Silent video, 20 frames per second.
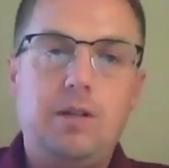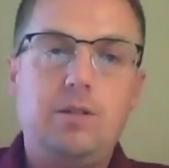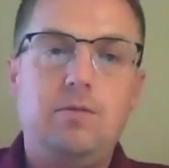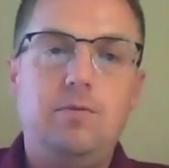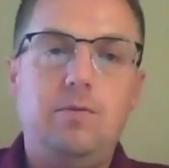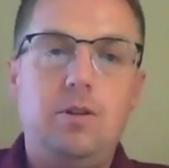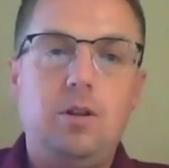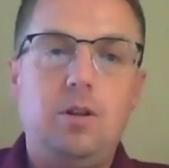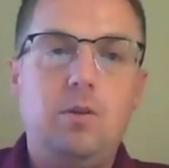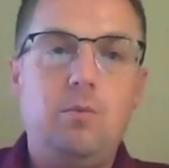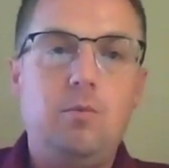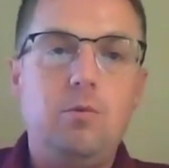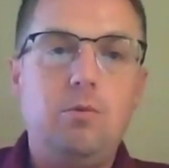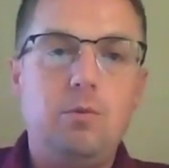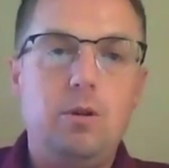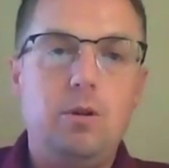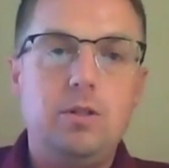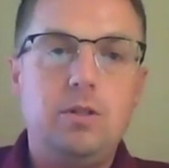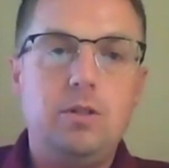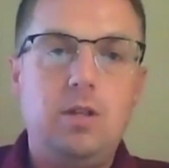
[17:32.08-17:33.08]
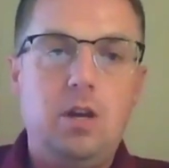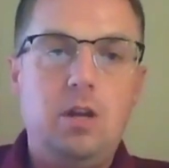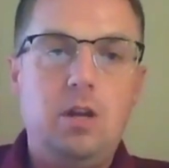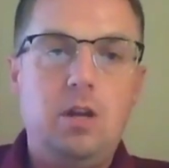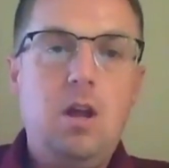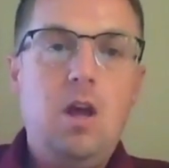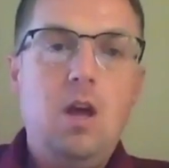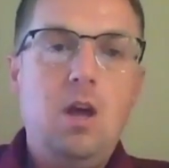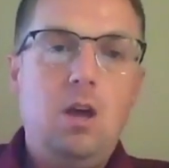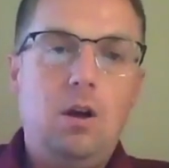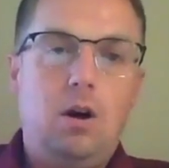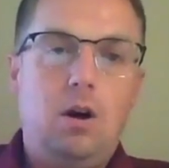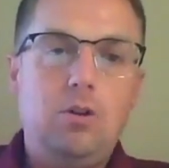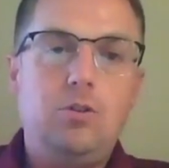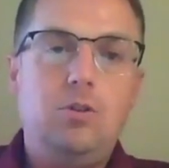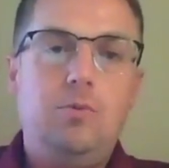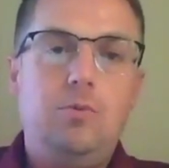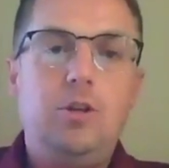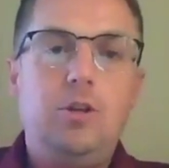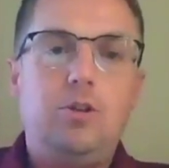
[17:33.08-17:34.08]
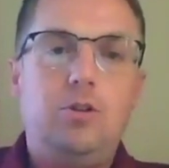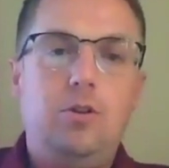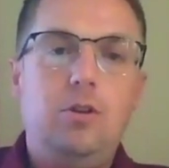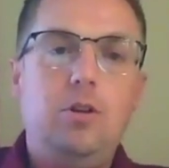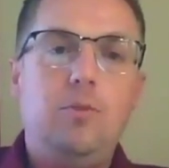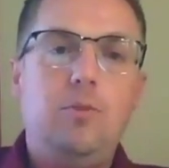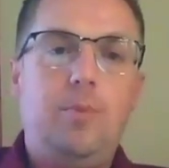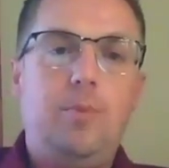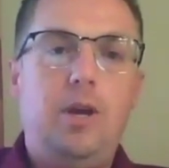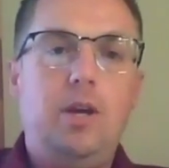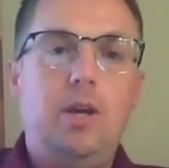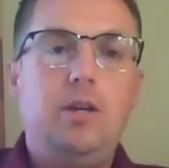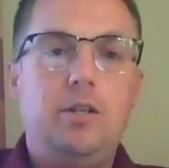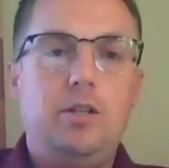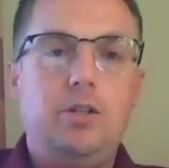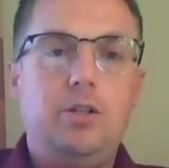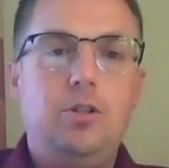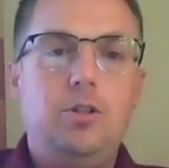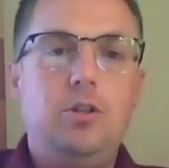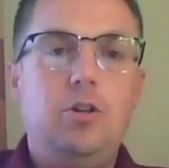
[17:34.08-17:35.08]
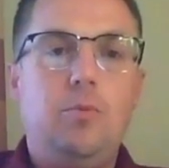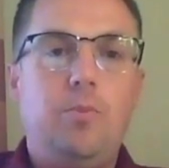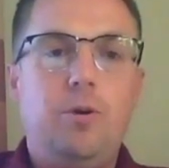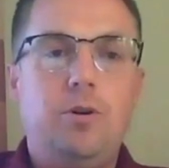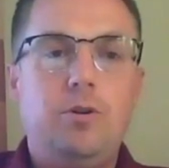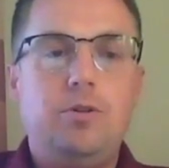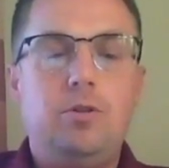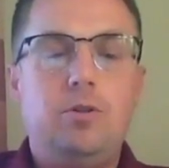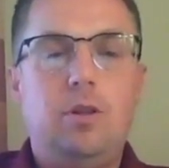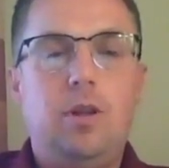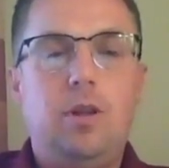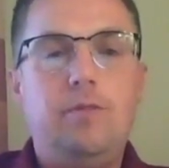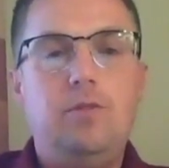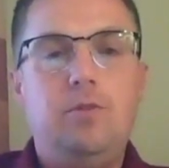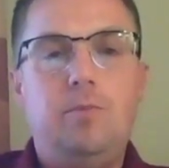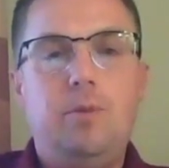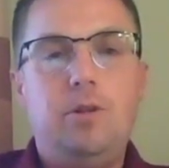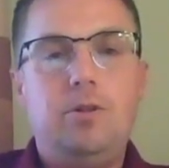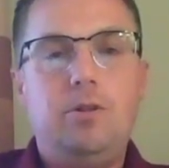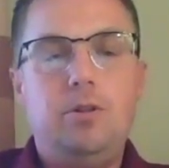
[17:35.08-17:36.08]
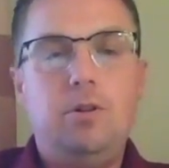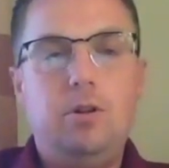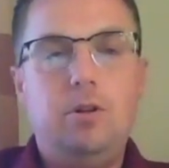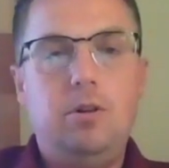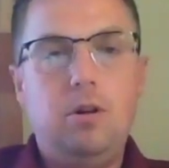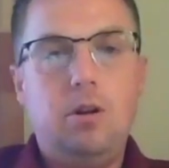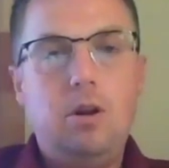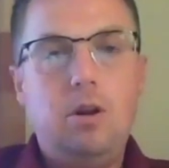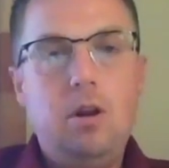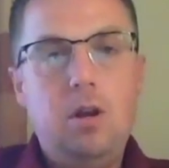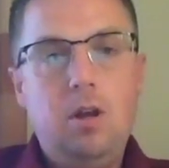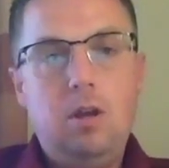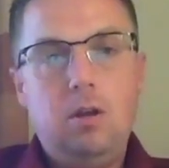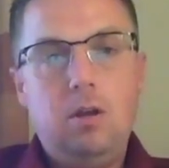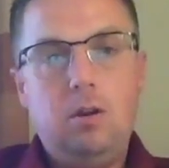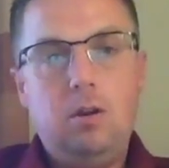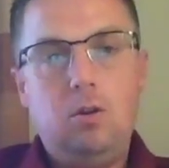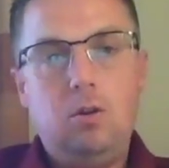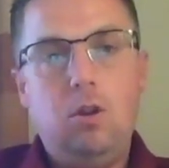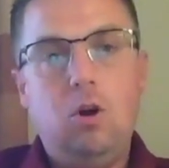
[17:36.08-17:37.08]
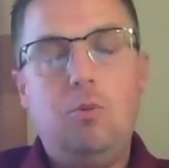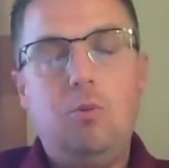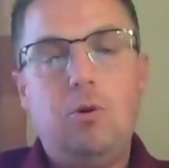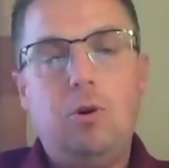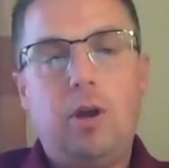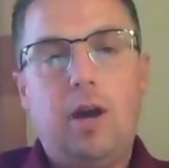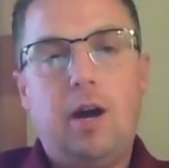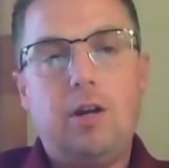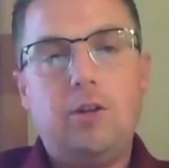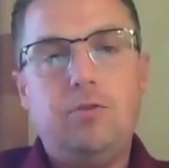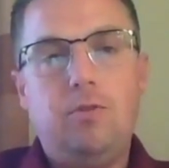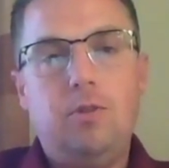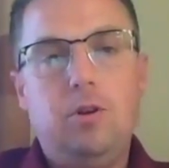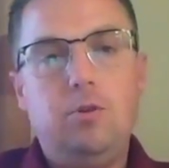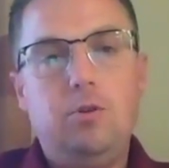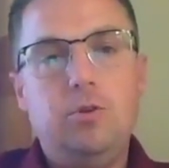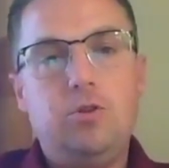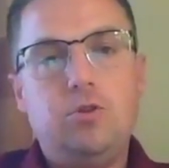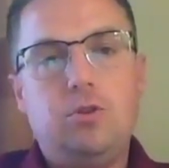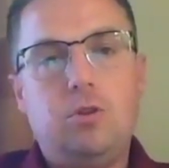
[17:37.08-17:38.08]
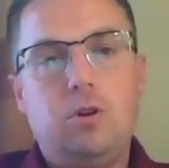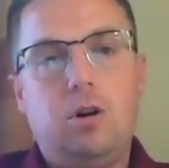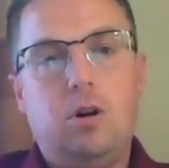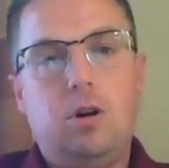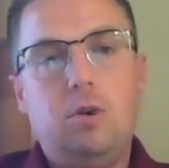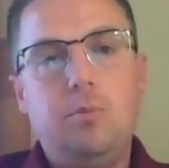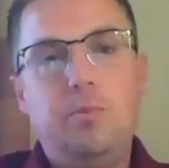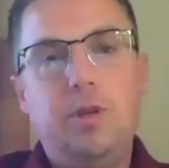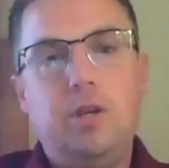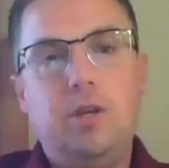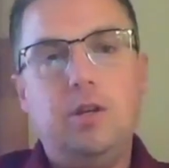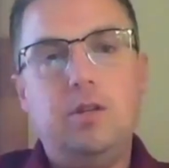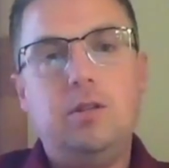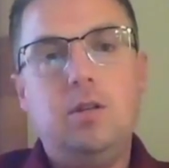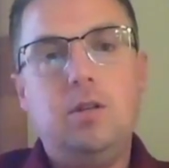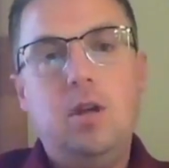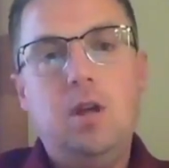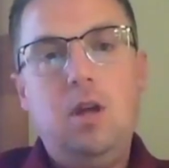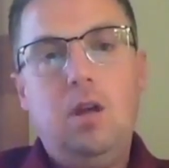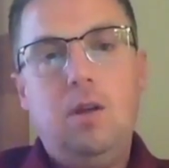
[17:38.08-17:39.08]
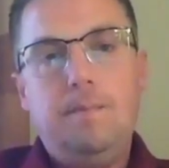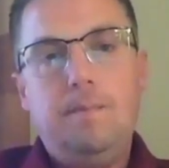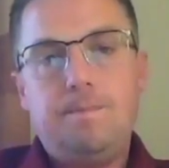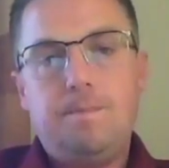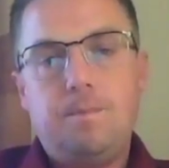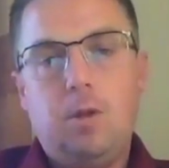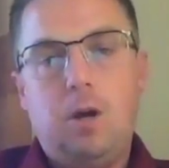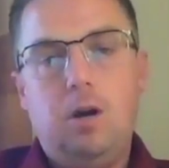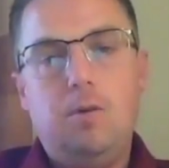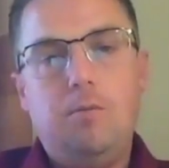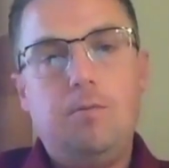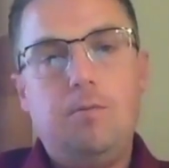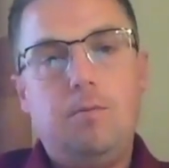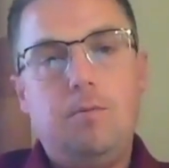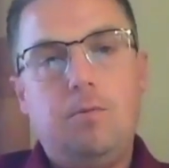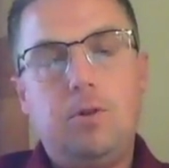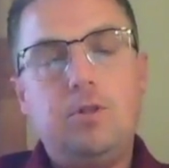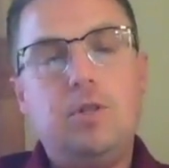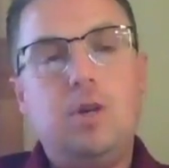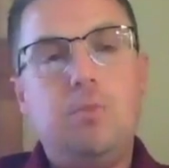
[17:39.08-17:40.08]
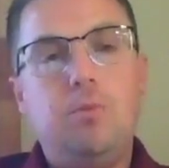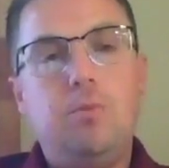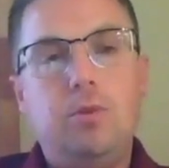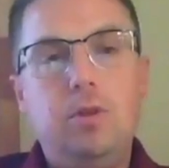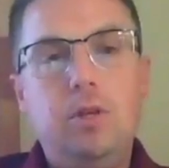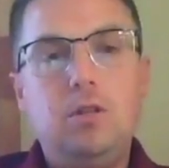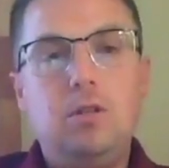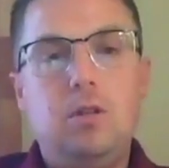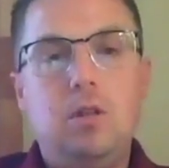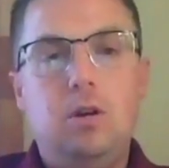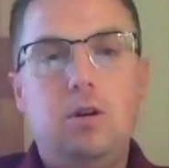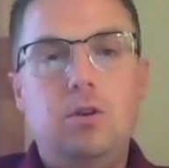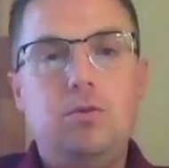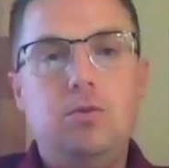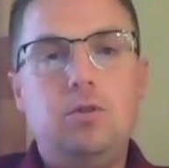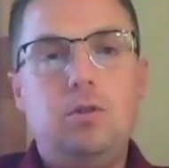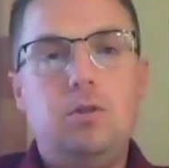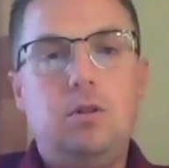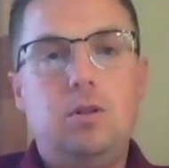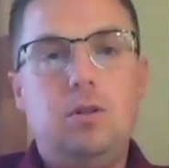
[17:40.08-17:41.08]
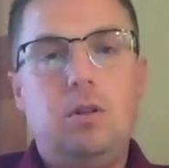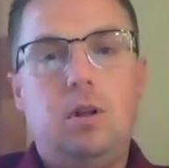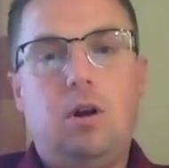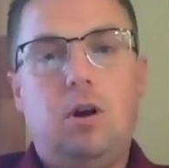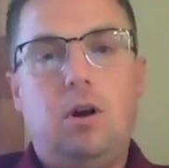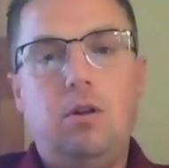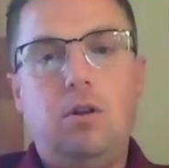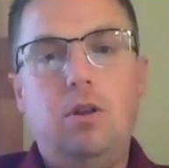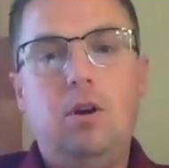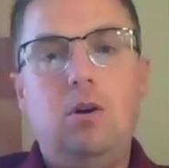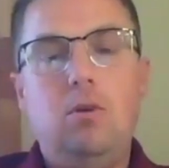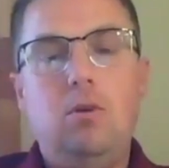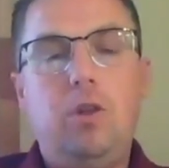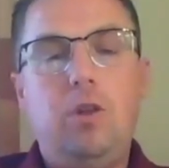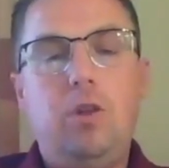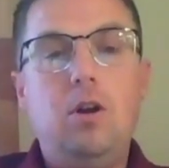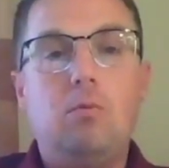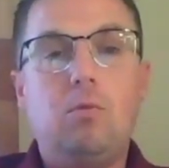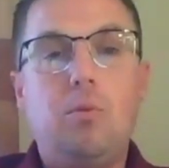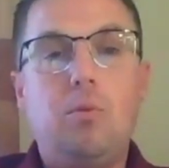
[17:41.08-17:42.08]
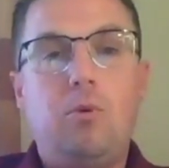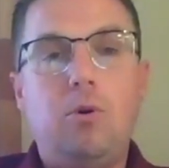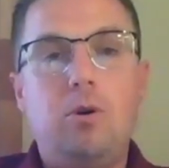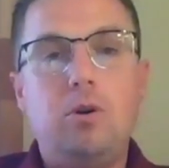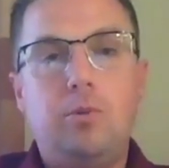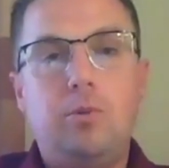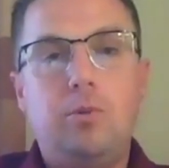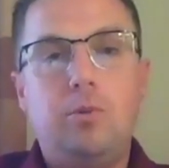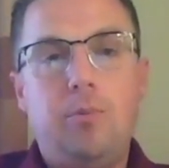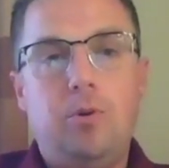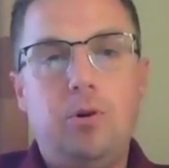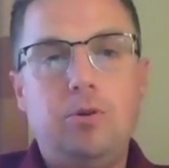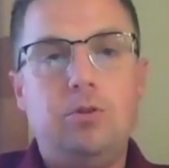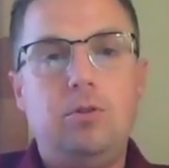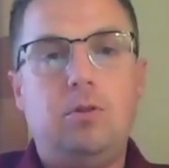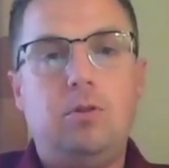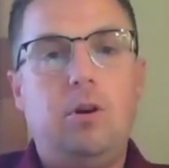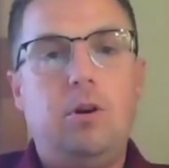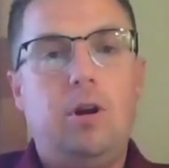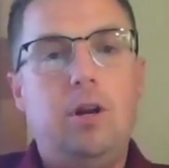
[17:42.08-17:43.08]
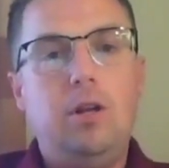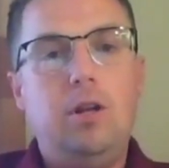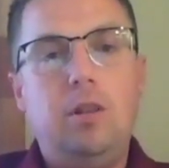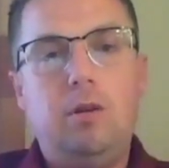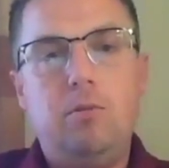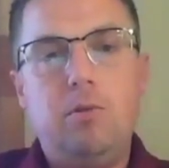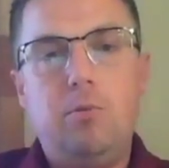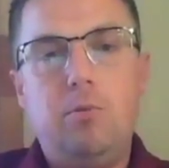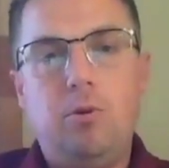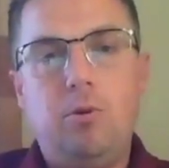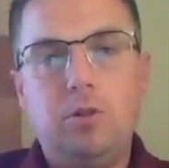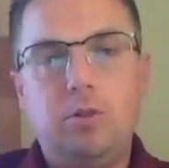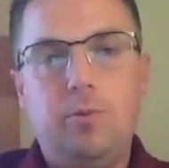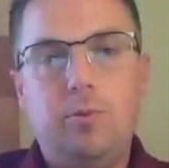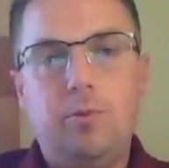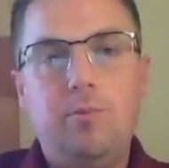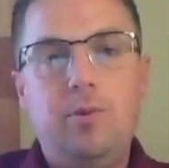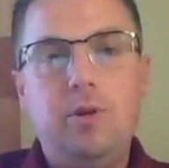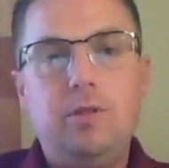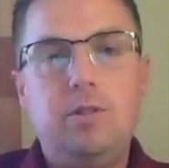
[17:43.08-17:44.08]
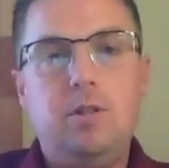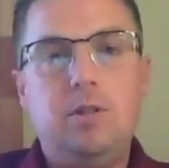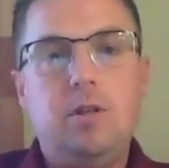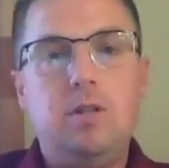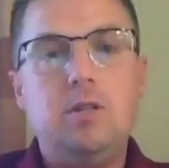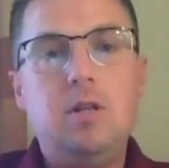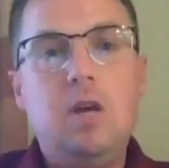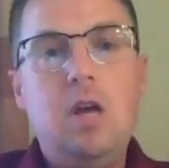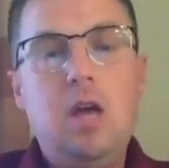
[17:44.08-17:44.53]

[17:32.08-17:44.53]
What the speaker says: income with real estate. Also make sure that you're paying attention to your personal life to make sure your global cash flow is strong, because for example, these loans, although they don't report to my personal credit, they report to my business.